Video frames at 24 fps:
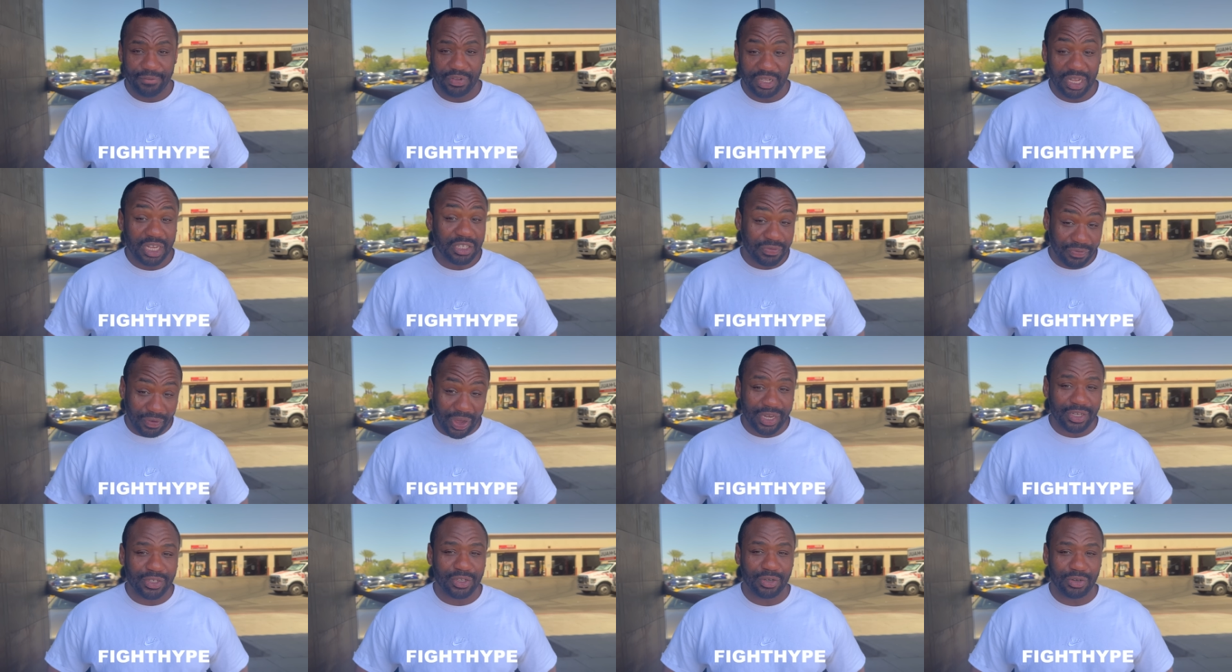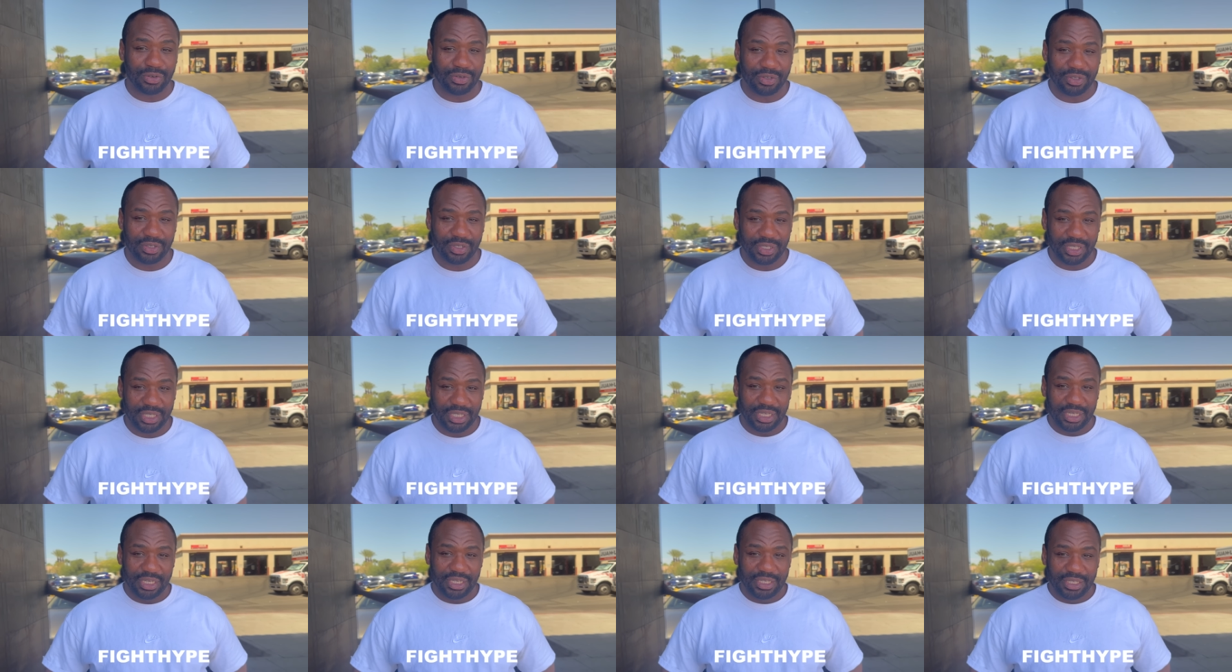Let's fight though.
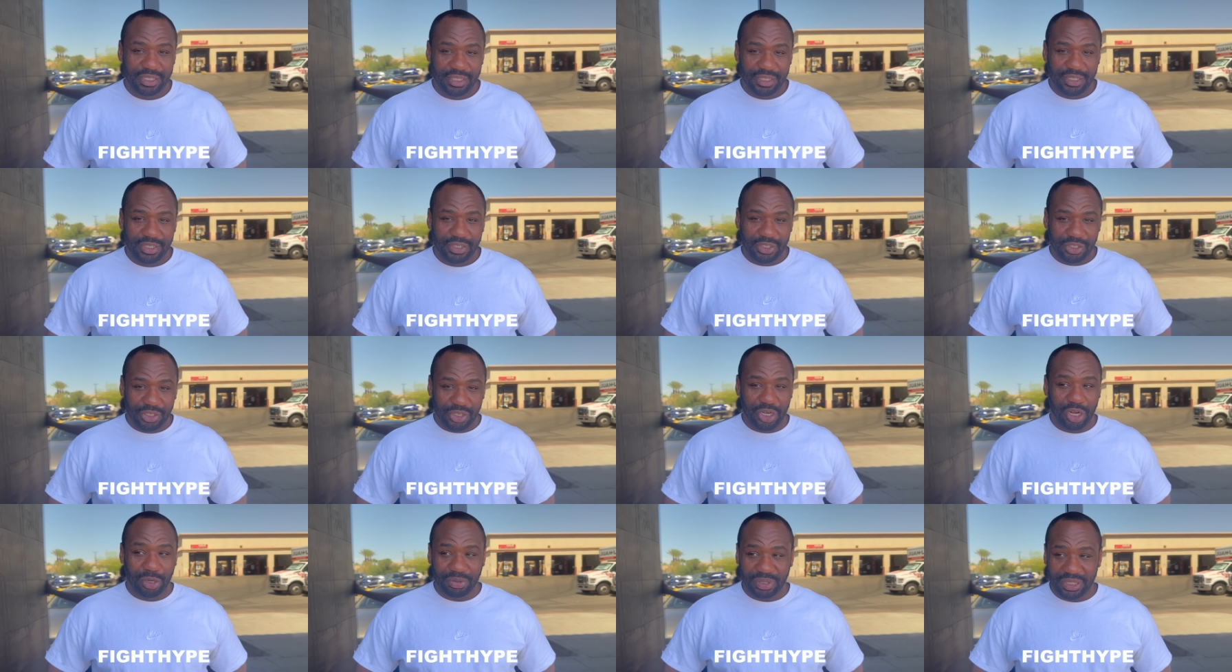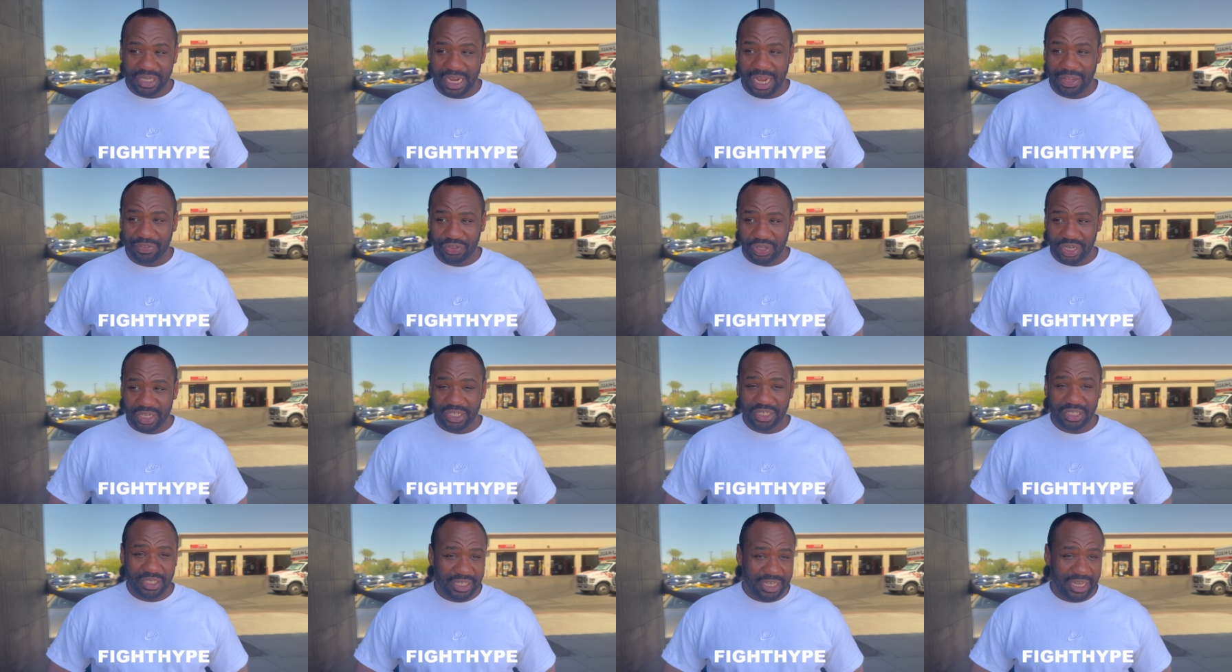Yeah. You know what I'm saying? I
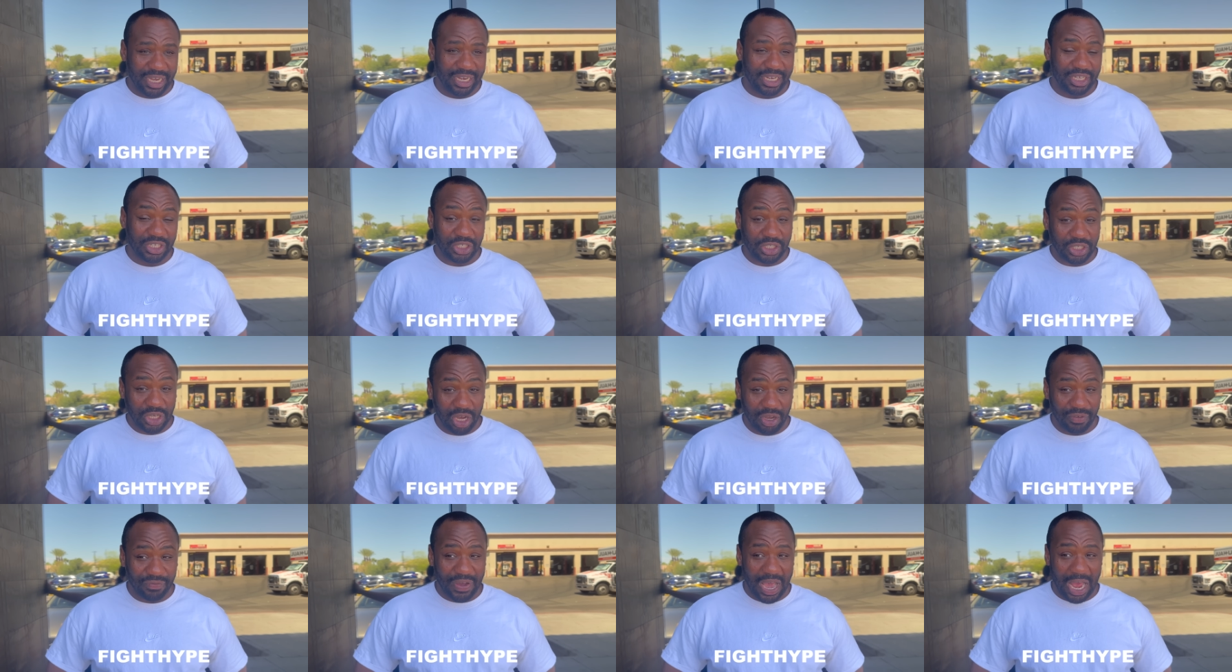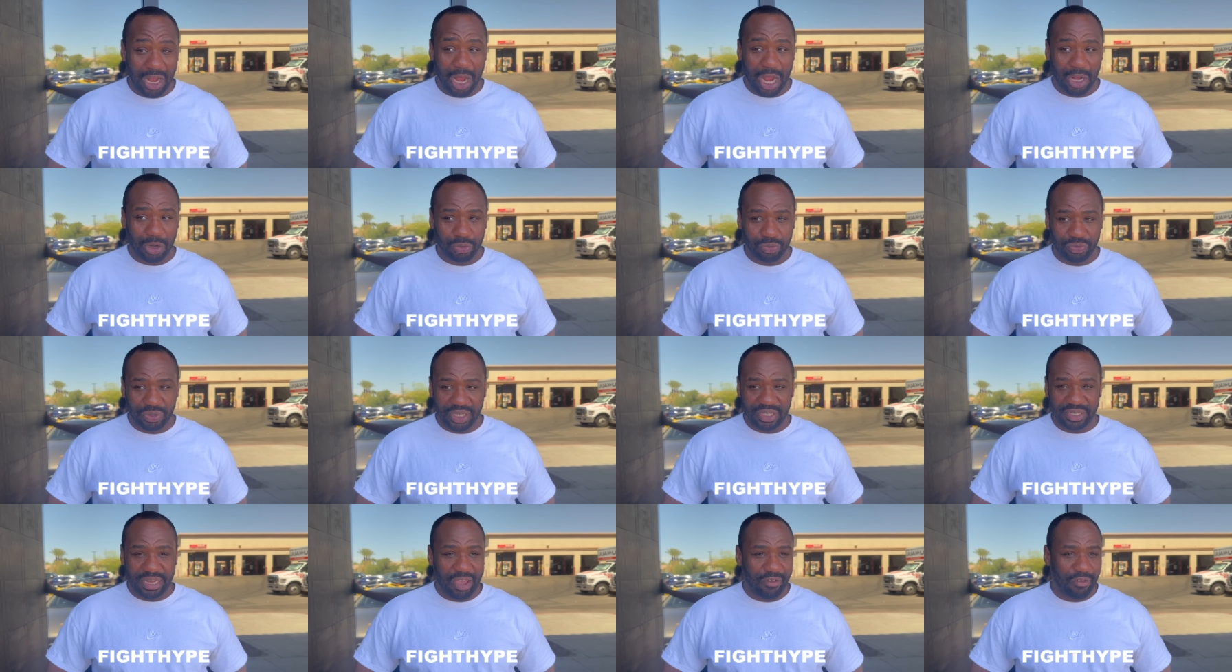think this kid is tough. I don't
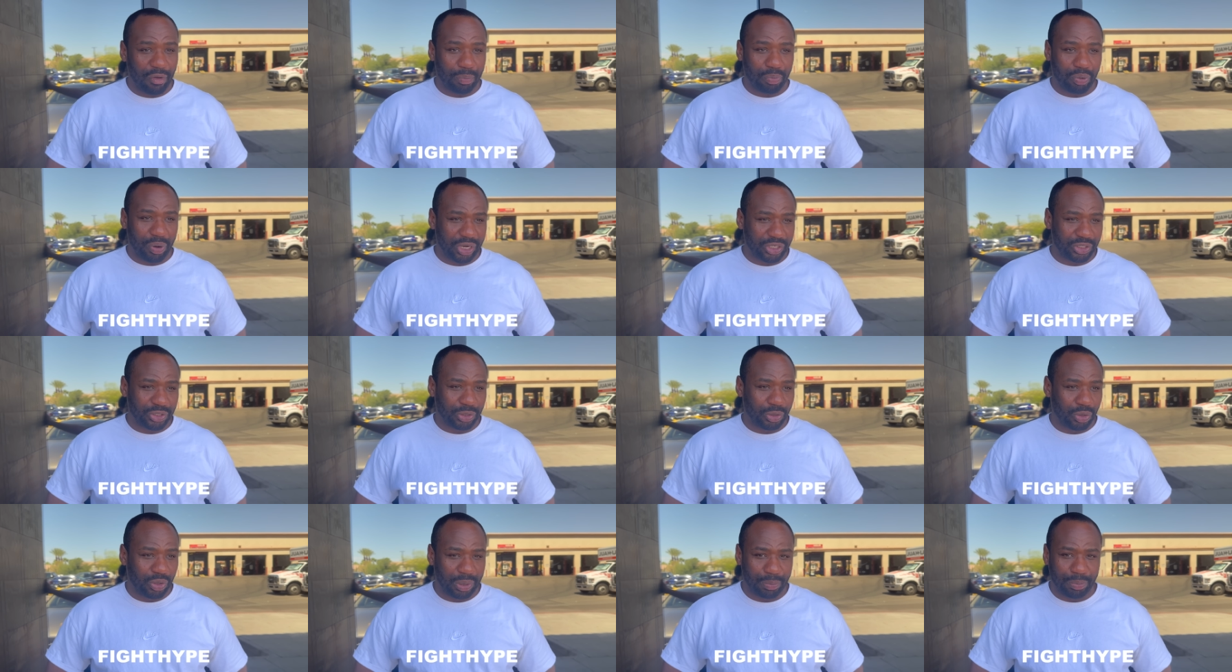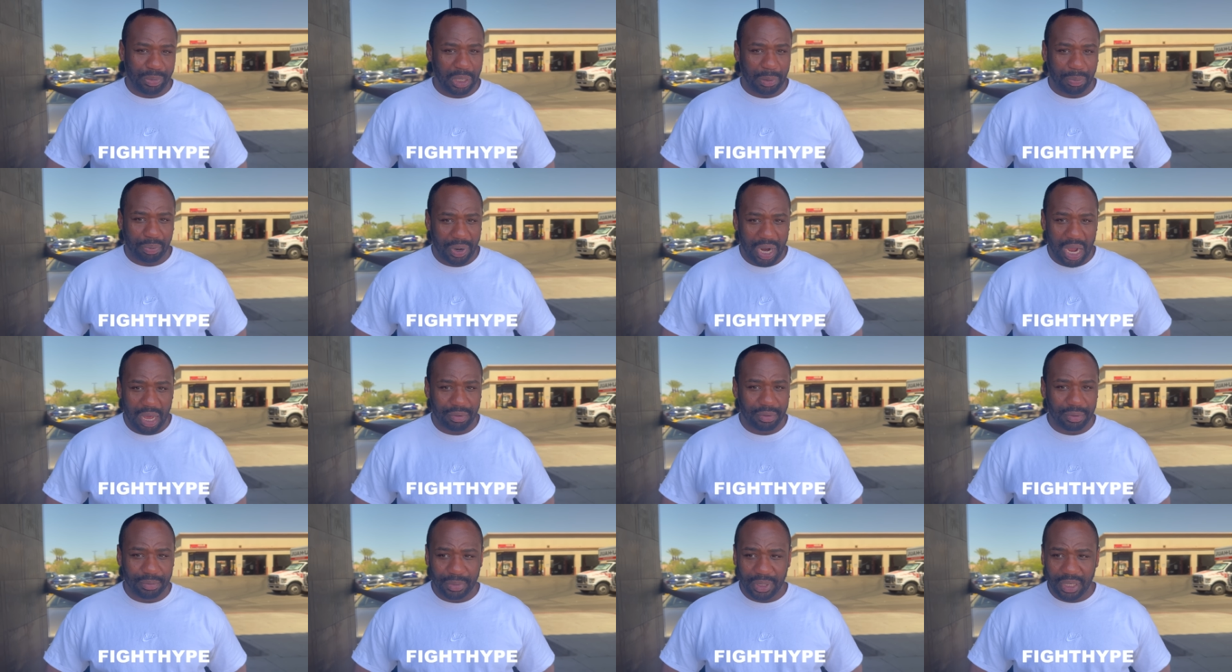think David Pressure going to be a
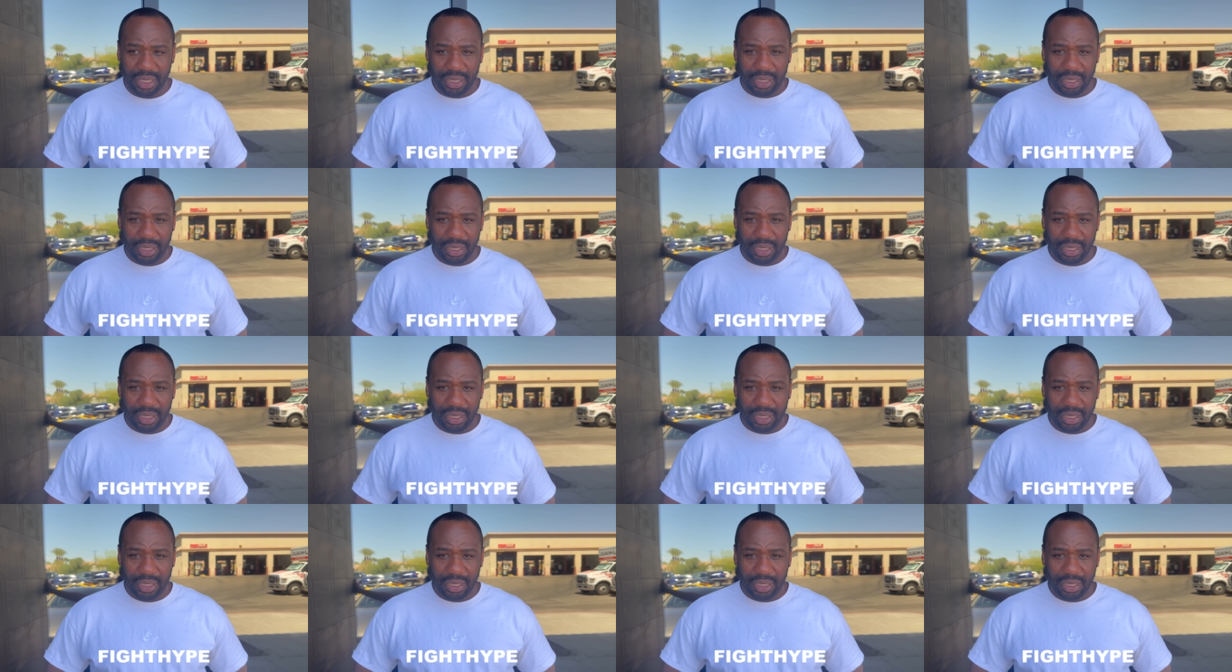problem.